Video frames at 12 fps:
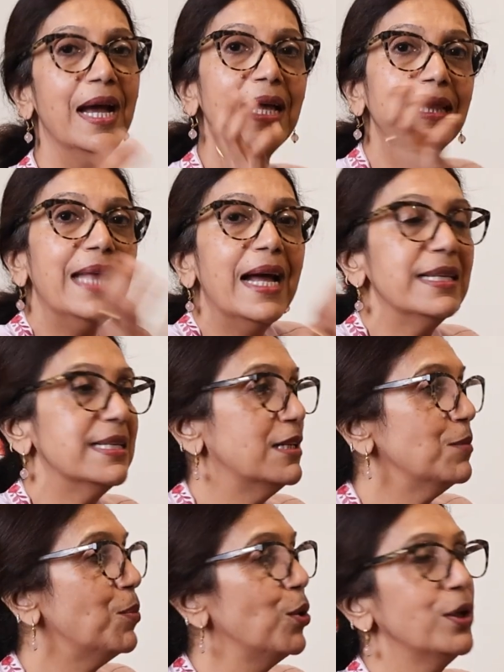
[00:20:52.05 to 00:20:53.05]
And that's
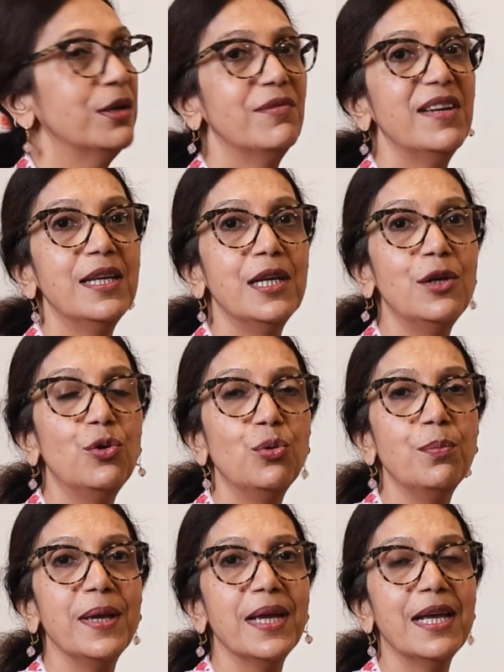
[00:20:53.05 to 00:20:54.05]
the point we need to
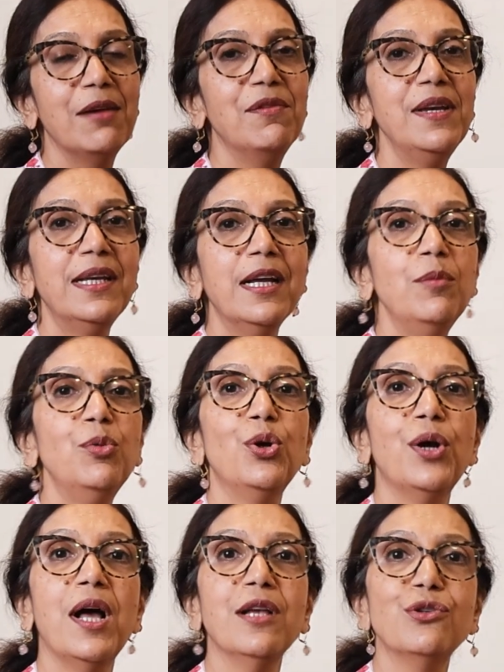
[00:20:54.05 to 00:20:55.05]
make. Every time
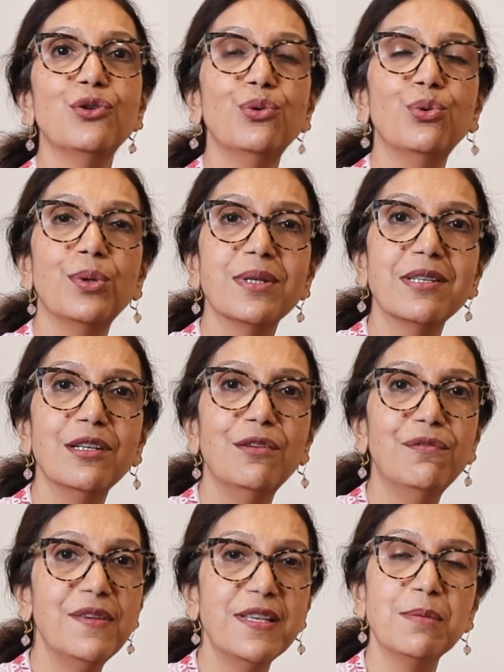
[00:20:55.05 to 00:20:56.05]
you're asked to do a
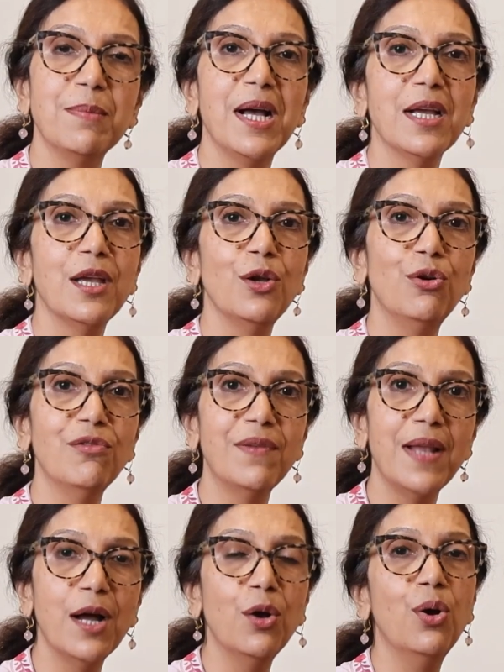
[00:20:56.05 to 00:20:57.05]
surface marking of
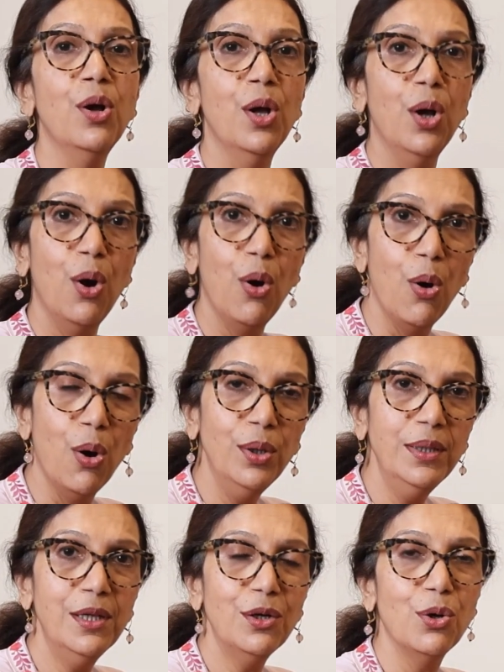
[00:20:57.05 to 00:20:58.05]
lung
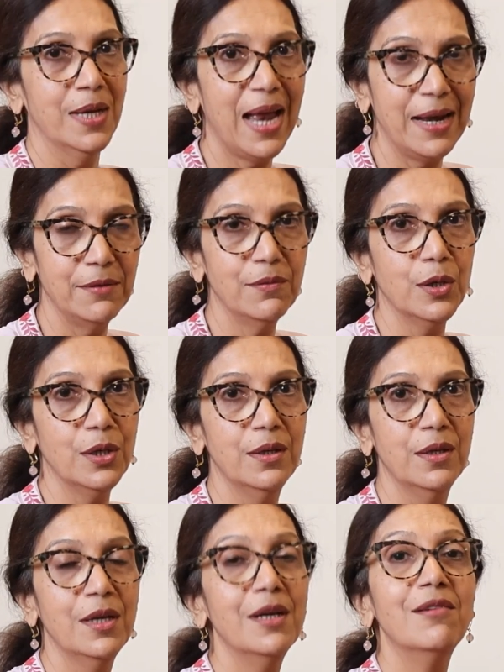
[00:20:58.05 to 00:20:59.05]
on the cadaver,
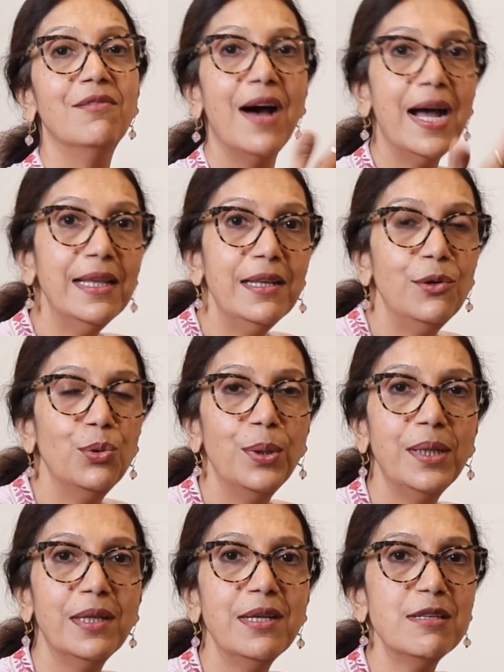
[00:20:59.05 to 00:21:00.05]
why are they
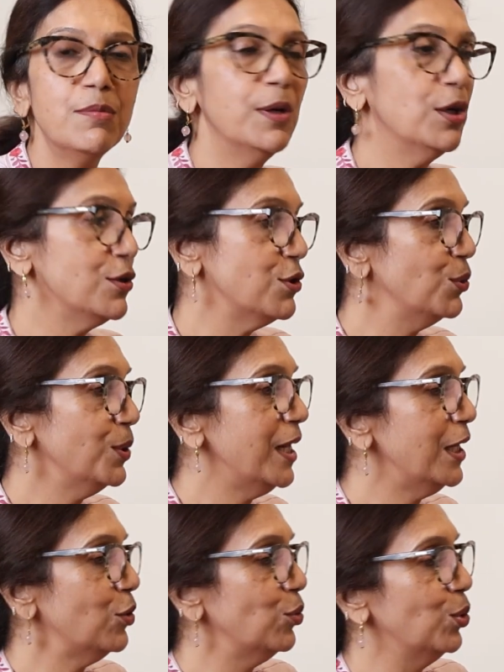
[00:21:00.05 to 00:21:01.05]
doing this? Because you need to